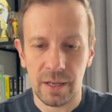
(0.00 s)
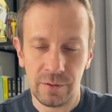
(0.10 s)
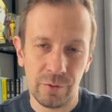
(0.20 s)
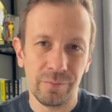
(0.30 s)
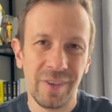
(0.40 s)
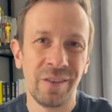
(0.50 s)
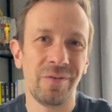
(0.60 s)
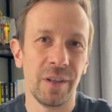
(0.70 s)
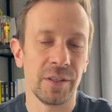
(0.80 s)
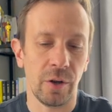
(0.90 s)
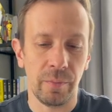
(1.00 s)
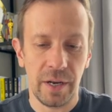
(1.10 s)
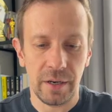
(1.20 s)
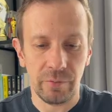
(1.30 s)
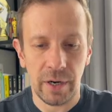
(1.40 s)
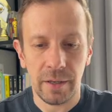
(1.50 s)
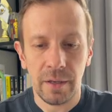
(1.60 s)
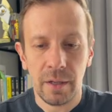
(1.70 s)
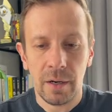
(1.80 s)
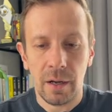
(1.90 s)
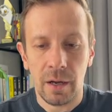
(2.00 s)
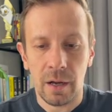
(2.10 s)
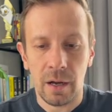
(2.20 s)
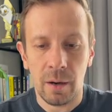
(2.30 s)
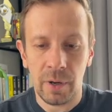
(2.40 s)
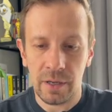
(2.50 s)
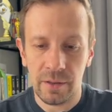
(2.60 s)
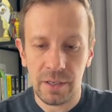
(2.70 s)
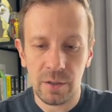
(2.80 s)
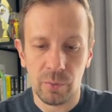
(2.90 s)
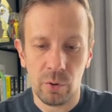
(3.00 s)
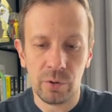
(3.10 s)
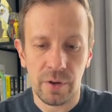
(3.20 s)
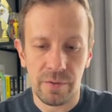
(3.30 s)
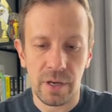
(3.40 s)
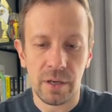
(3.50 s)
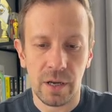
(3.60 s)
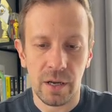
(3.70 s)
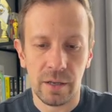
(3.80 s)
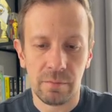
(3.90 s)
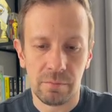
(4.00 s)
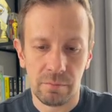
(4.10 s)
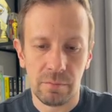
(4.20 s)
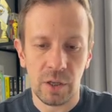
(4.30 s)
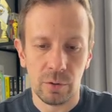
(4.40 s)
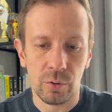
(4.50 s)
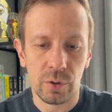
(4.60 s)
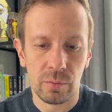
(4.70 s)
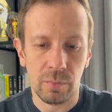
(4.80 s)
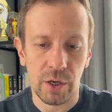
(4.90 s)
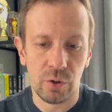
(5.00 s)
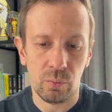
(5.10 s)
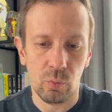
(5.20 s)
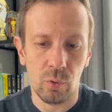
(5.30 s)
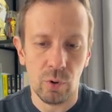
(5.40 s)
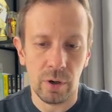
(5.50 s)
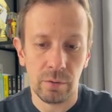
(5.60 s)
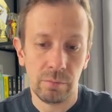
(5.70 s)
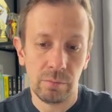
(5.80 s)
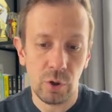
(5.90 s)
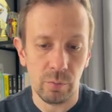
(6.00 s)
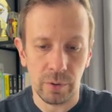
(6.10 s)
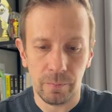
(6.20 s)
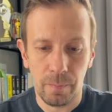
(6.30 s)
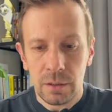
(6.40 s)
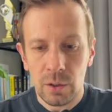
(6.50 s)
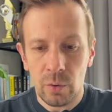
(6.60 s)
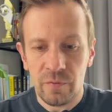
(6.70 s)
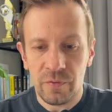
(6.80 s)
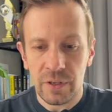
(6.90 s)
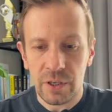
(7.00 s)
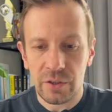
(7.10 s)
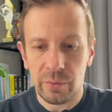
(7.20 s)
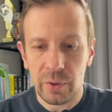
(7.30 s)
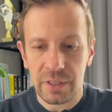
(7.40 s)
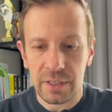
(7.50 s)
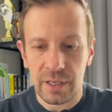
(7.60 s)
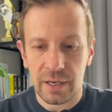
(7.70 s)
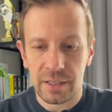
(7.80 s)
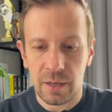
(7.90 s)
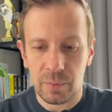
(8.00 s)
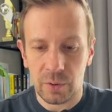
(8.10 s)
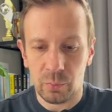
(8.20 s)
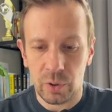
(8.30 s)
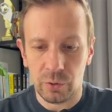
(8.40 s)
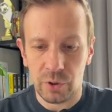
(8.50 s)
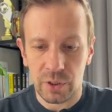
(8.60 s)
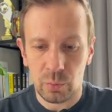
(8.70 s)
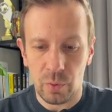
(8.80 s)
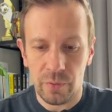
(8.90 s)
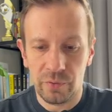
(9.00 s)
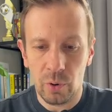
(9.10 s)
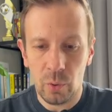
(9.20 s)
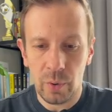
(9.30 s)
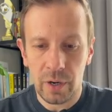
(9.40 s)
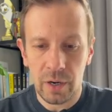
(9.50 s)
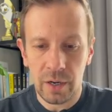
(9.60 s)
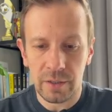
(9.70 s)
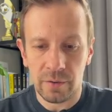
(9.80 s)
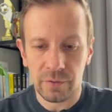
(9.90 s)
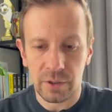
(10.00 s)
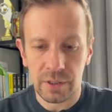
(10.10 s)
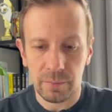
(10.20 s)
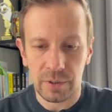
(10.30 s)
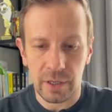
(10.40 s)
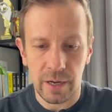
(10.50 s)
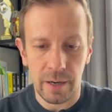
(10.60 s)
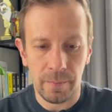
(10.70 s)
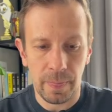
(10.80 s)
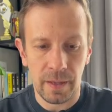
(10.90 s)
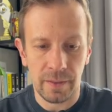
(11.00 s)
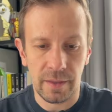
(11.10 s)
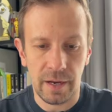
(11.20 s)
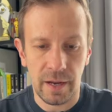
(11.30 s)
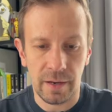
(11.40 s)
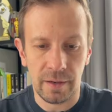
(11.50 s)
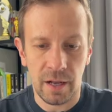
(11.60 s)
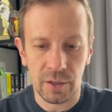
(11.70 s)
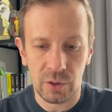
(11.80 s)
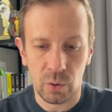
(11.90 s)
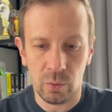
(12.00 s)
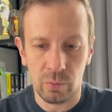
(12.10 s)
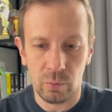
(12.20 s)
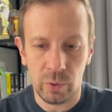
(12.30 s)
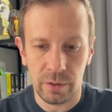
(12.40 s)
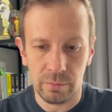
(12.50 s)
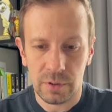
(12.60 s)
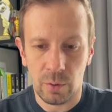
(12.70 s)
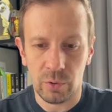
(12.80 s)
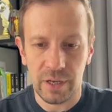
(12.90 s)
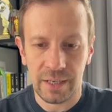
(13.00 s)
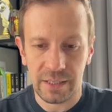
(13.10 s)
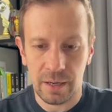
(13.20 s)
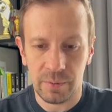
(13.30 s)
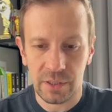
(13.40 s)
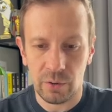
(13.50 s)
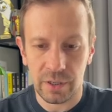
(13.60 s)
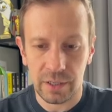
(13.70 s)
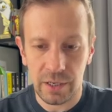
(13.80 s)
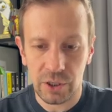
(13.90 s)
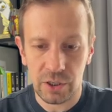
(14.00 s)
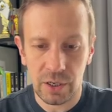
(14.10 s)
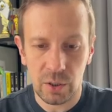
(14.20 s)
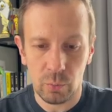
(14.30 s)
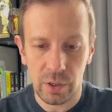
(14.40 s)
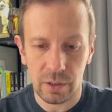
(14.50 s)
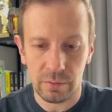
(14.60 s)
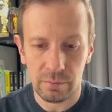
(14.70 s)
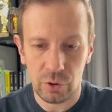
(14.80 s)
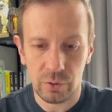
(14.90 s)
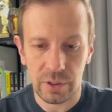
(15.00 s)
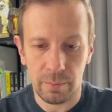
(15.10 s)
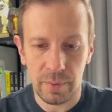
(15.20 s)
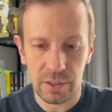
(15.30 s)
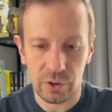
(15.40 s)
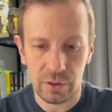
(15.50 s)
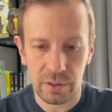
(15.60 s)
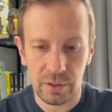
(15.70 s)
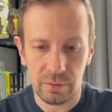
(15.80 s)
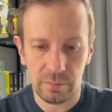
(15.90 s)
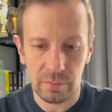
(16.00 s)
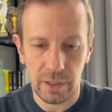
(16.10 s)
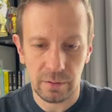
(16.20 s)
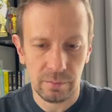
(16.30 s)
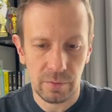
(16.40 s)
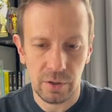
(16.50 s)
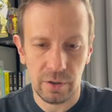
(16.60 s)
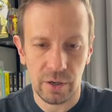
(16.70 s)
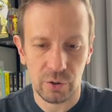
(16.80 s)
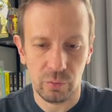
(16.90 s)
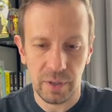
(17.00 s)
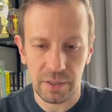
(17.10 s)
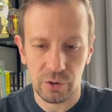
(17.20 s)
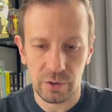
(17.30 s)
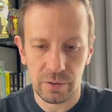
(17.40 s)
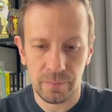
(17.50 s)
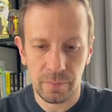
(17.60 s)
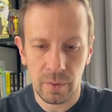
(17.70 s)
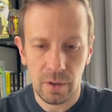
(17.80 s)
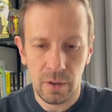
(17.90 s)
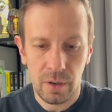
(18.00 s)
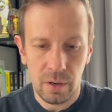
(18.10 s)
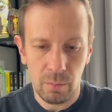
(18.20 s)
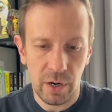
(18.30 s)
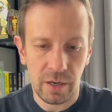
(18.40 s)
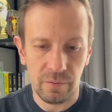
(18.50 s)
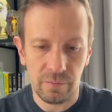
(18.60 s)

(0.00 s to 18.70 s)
so it feels automatic, right? But in this approach, I think it looks much more human. So if connection request is not accepted, we'll just withdraw it after some time. And then also when someone accepts our connection, we can shoot some messages here. Like here are 2 messages. but I can